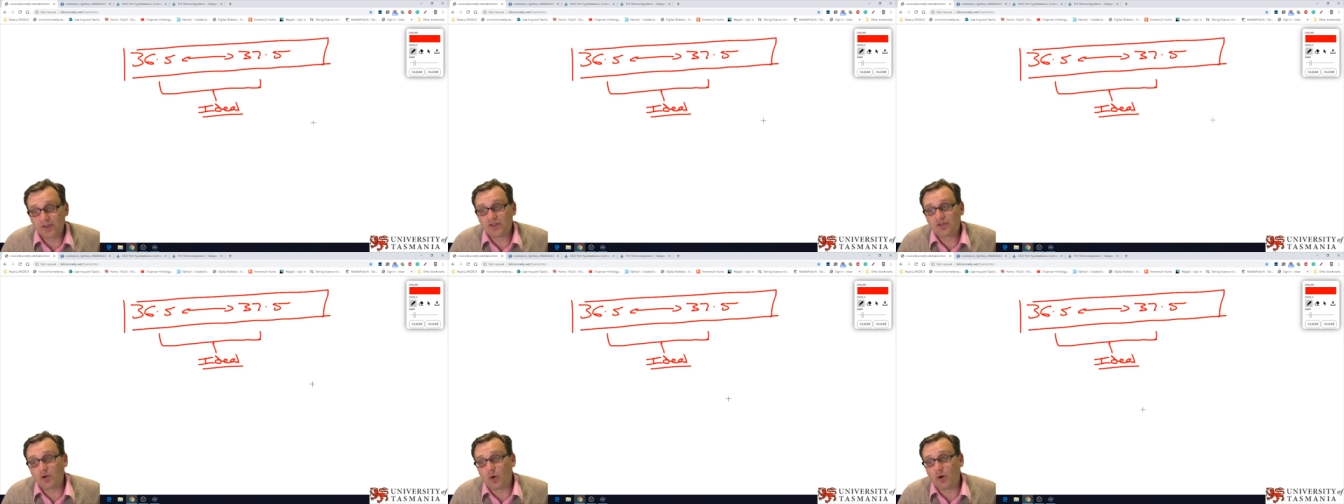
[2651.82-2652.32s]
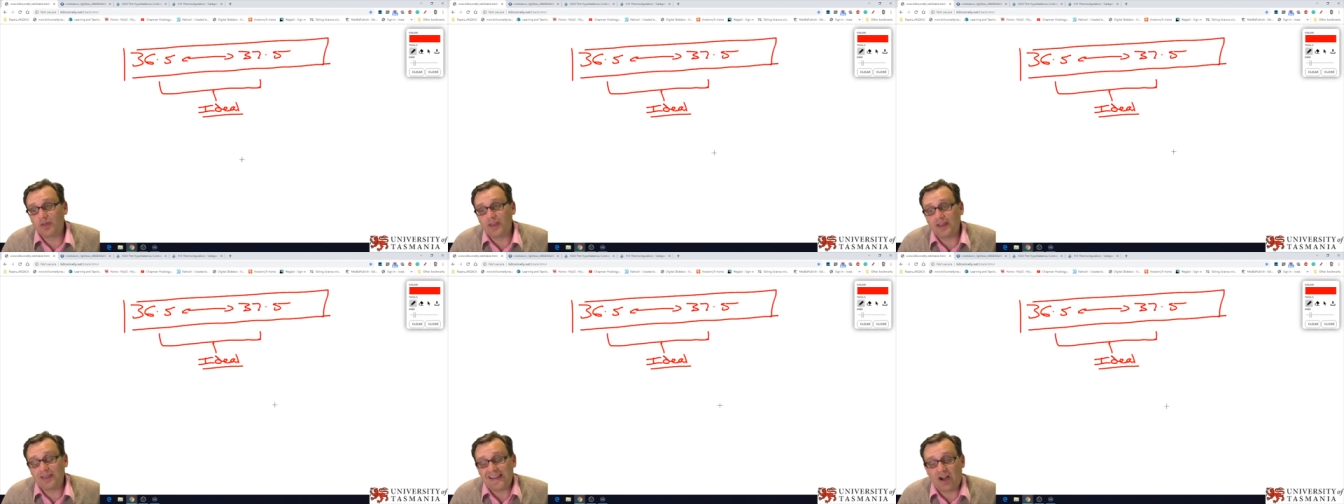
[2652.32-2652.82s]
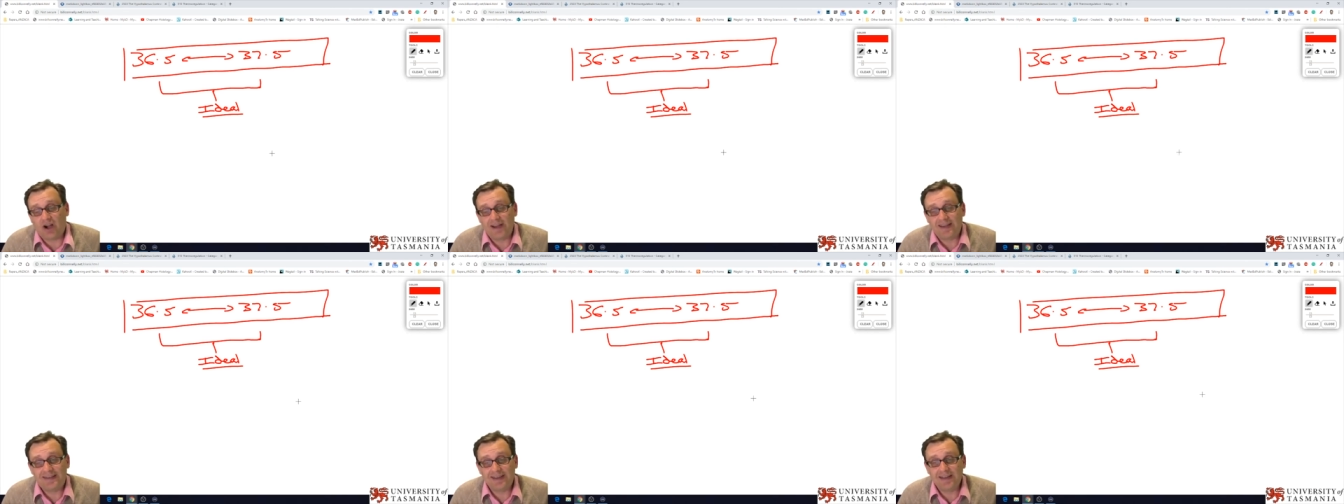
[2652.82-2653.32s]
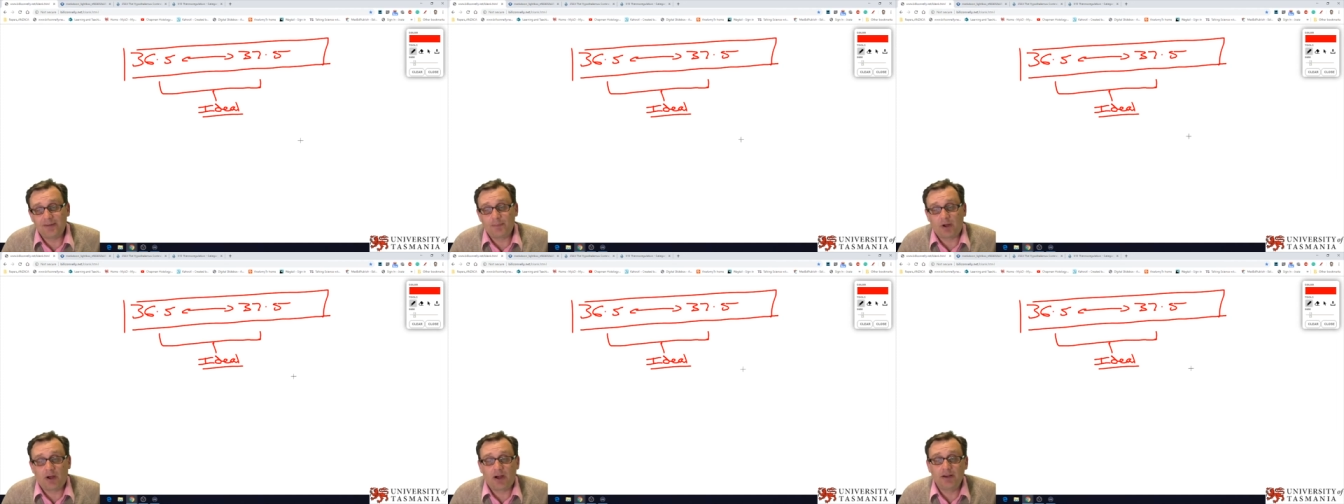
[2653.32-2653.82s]
So it's thought that the
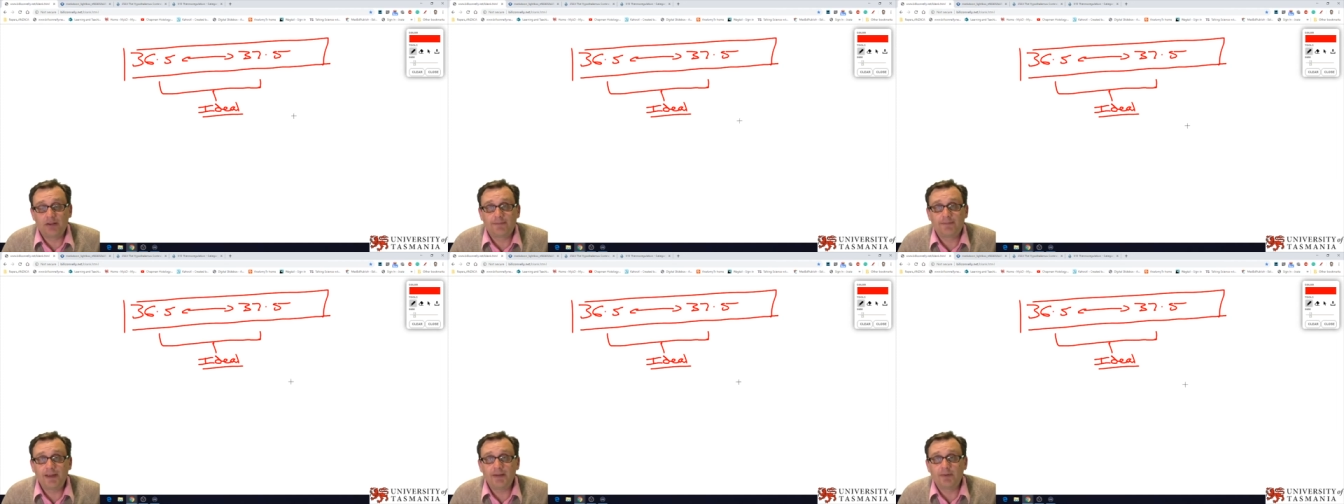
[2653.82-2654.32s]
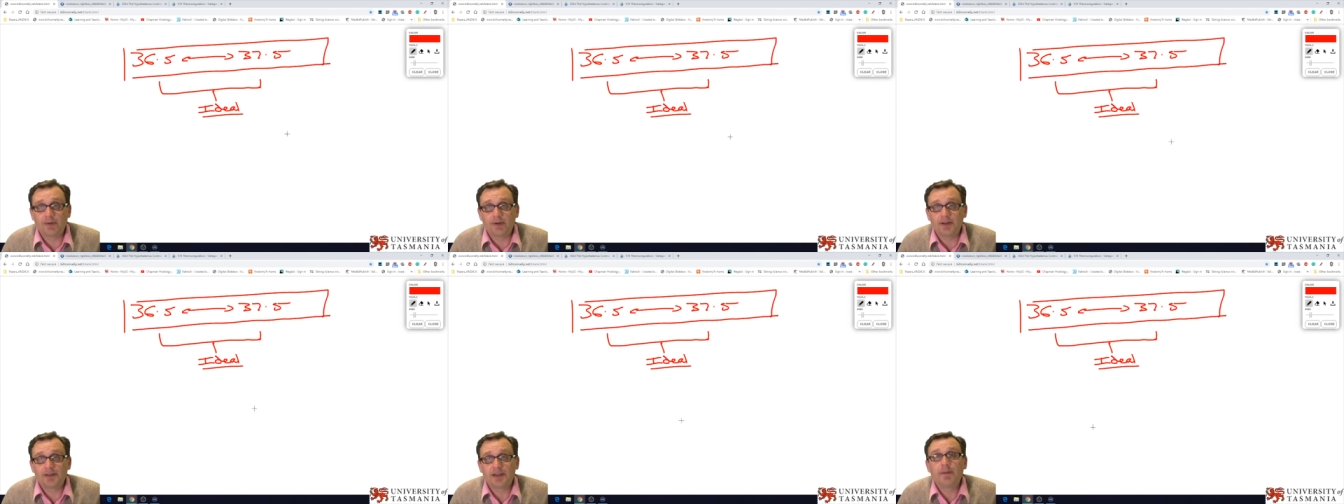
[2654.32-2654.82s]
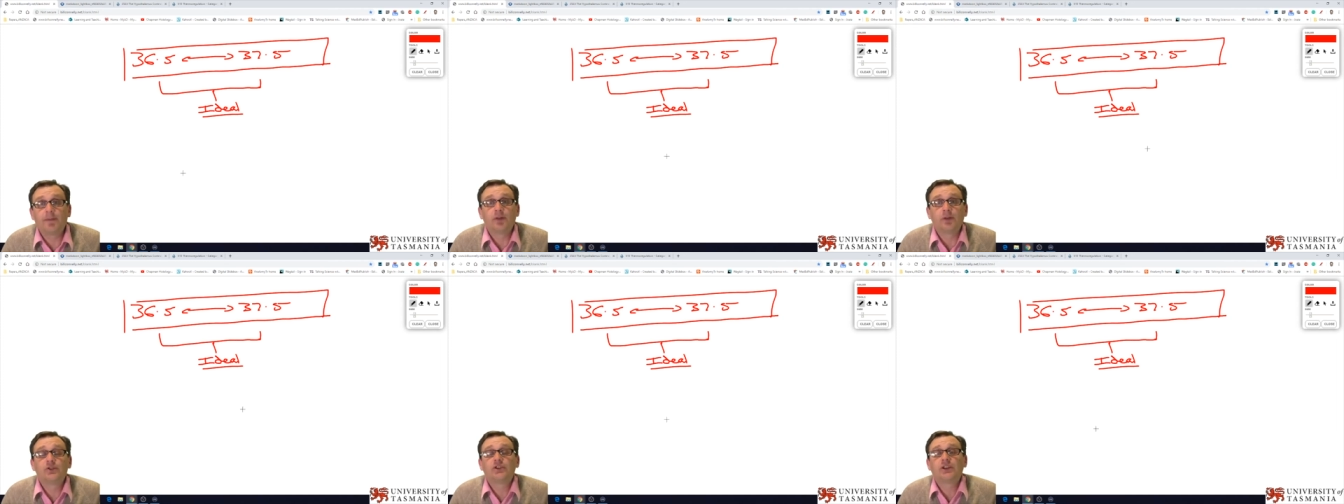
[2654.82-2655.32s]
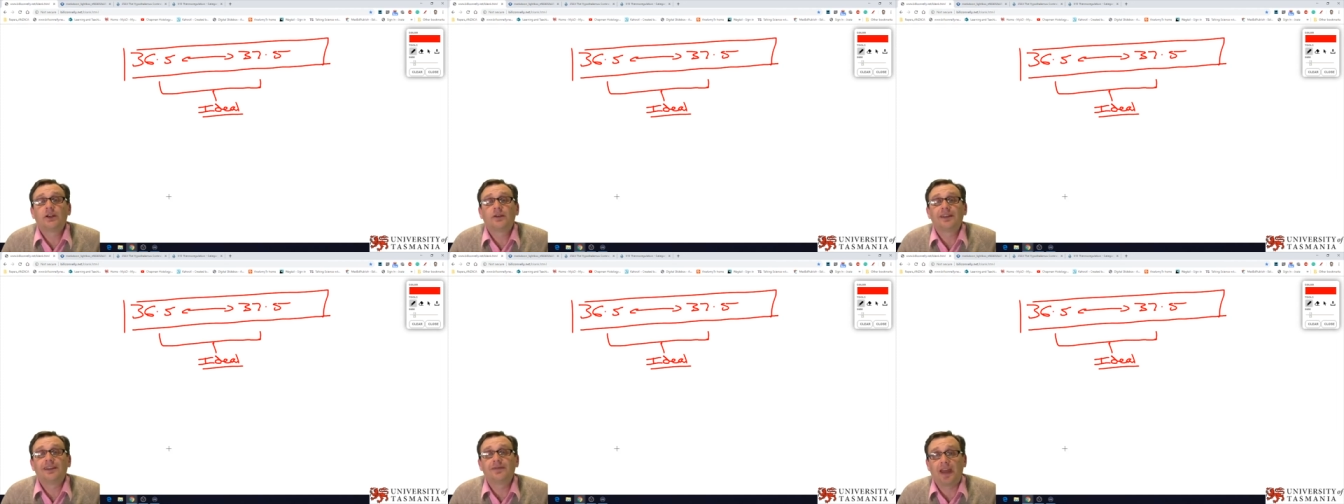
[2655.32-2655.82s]
idea behind a fever is the
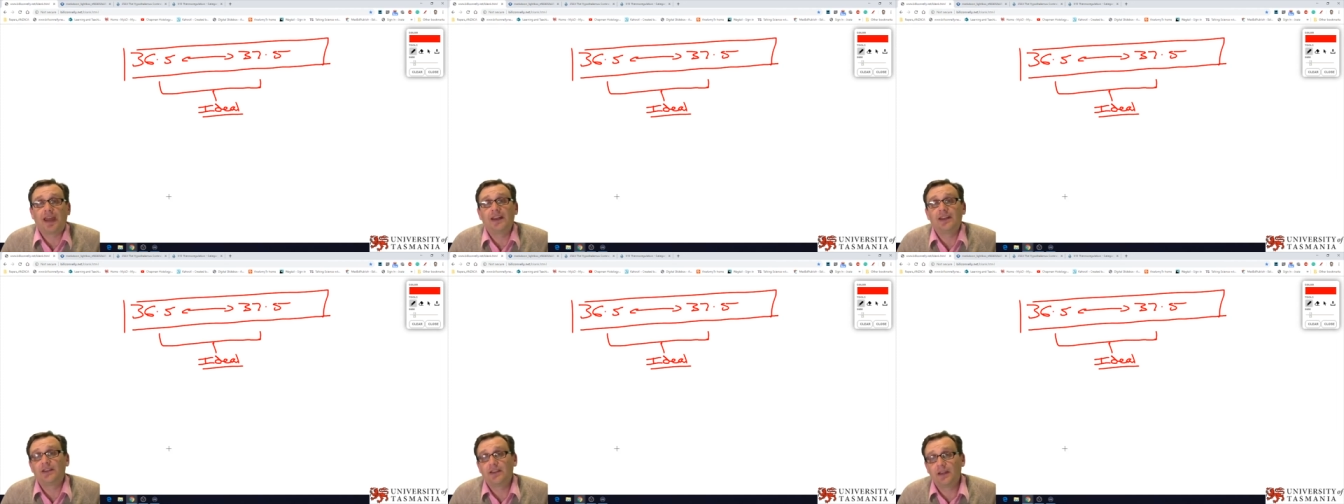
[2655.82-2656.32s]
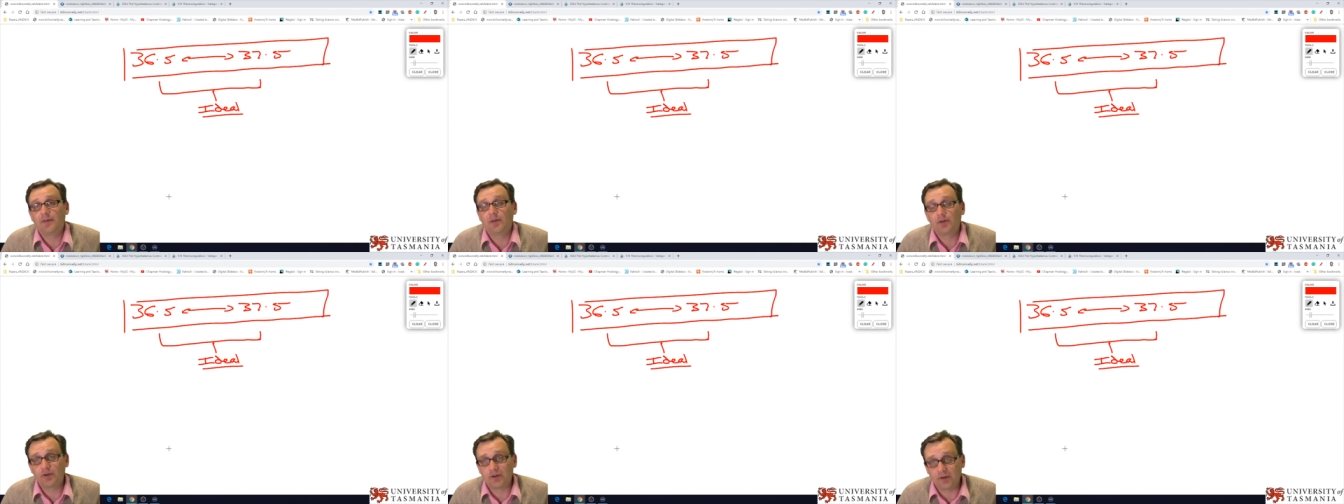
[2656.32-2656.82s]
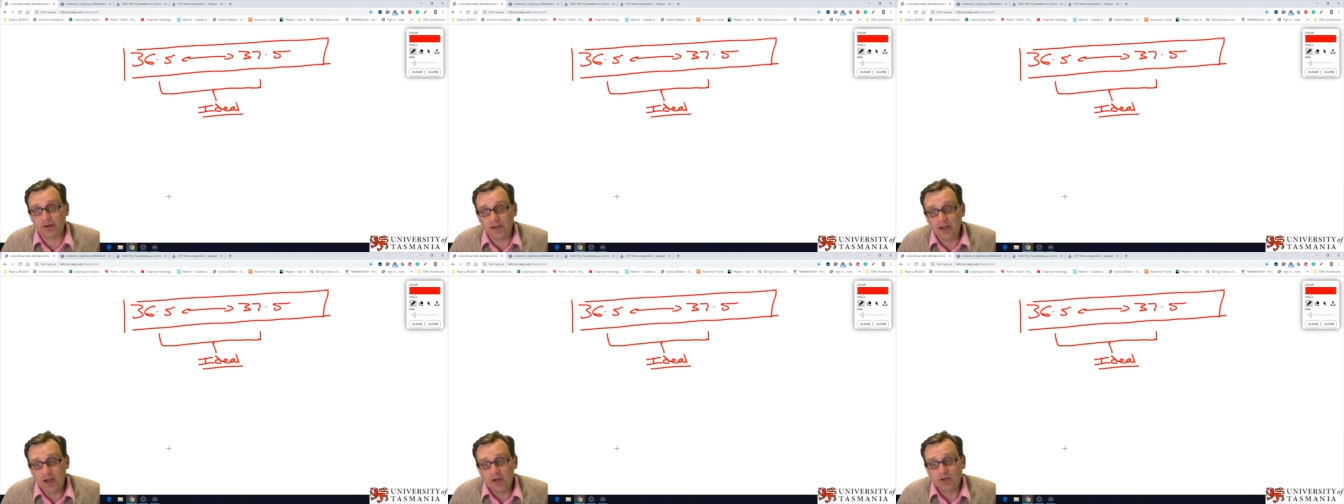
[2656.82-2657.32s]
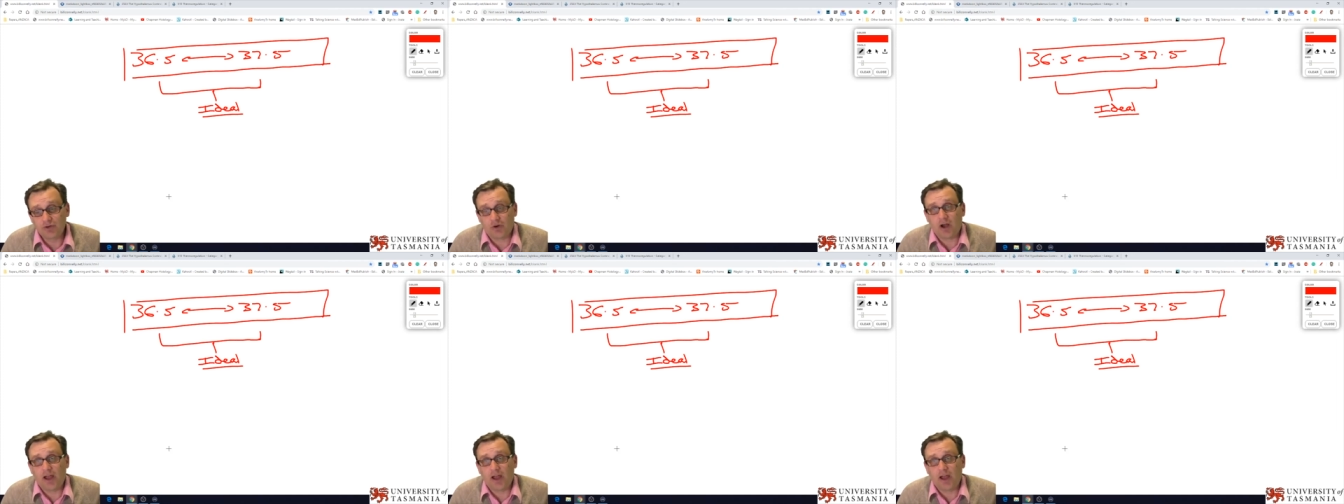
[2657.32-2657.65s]
evolutionary advantage, the evolutionary